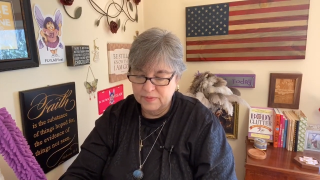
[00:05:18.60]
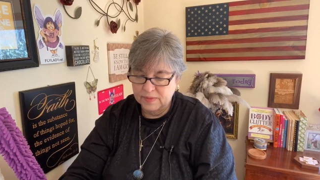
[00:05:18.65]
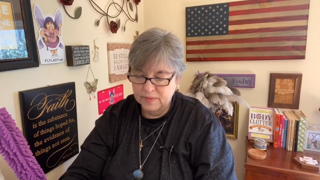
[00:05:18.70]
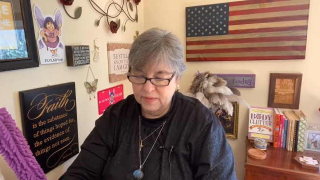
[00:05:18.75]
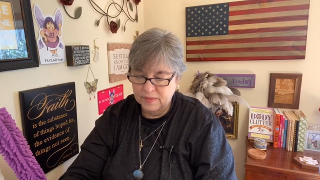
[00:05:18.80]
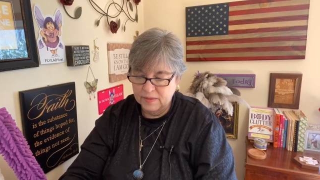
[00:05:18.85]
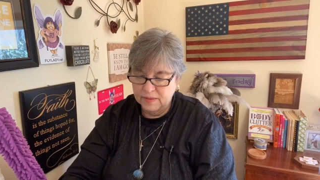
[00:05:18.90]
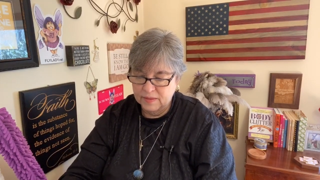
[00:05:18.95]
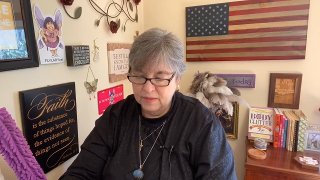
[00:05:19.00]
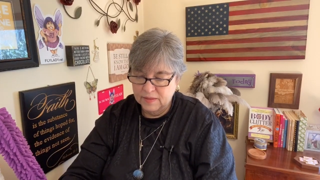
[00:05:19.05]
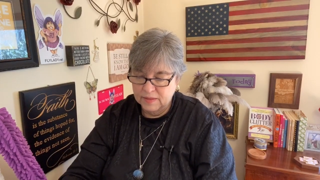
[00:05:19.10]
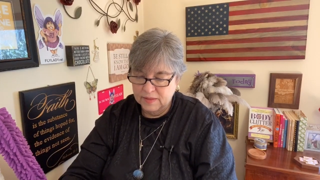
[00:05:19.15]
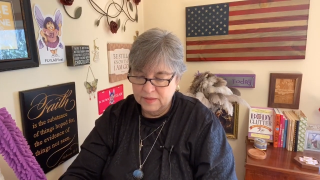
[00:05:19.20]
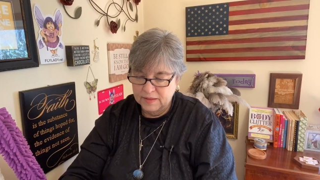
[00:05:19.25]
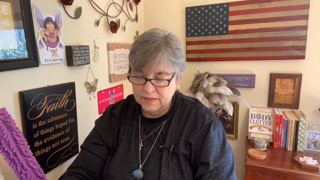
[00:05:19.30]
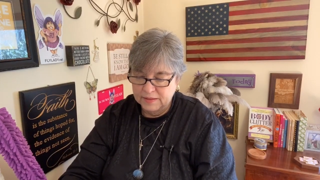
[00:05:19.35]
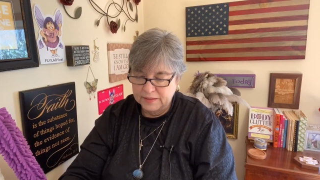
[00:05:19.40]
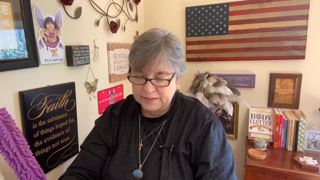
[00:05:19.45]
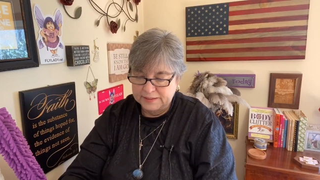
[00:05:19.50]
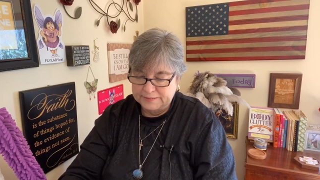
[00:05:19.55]

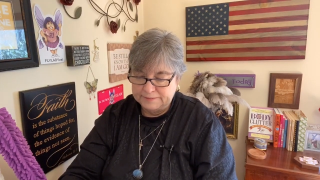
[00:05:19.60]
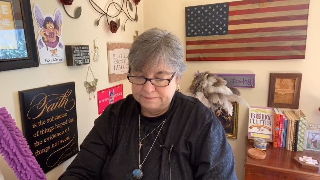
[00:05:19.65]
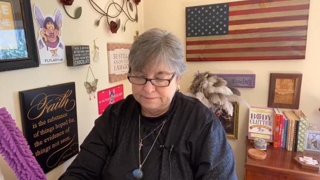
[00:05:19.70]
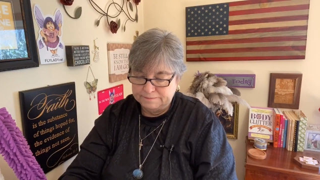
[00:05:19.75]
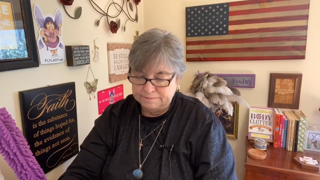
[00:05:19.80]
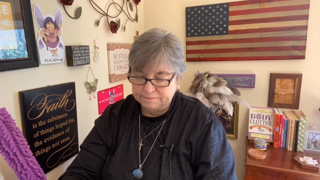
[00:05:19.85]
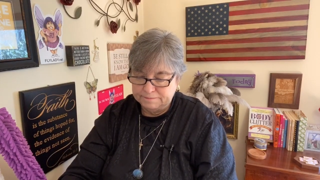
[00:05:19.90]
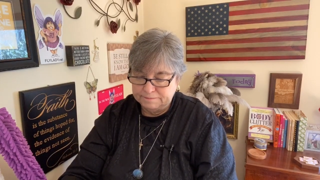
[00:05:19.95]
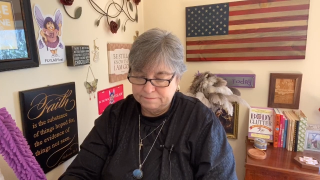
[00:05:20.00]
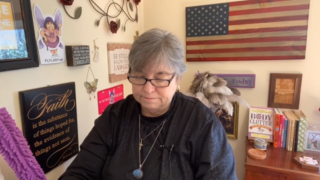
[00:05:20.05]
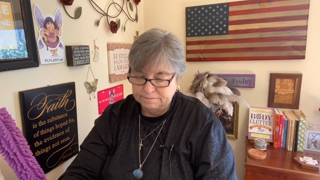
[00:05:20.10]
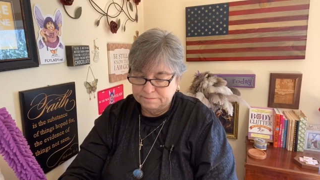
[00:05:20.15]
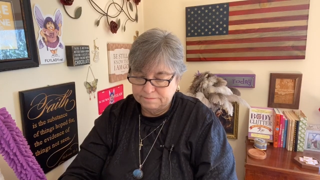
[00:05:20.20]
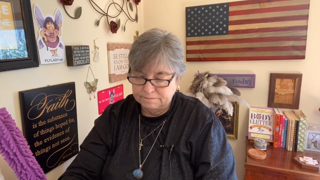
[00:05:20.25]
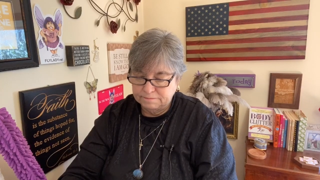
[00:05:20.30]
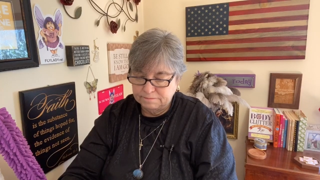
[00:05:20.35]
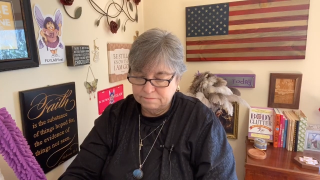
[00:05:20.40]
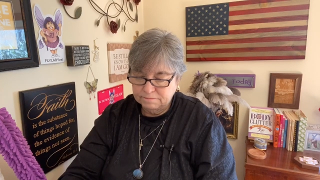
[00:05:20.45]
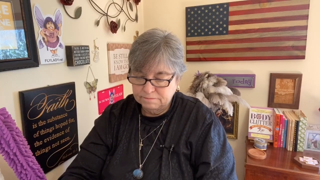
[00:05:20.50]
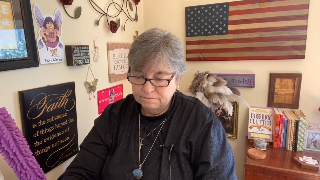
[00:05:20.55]

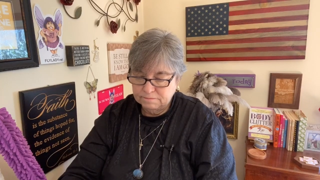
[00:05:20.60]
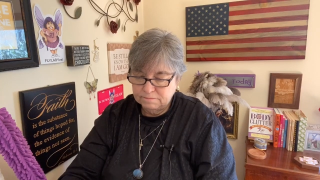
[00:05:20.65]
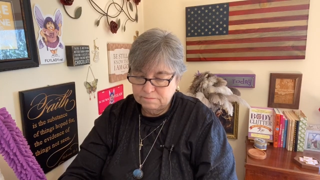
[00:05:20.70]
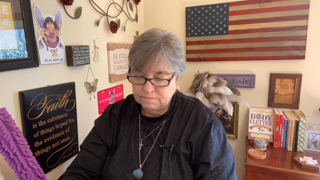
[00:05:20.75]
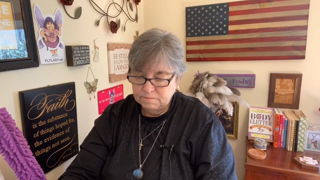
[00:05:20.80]
Nobody speaks.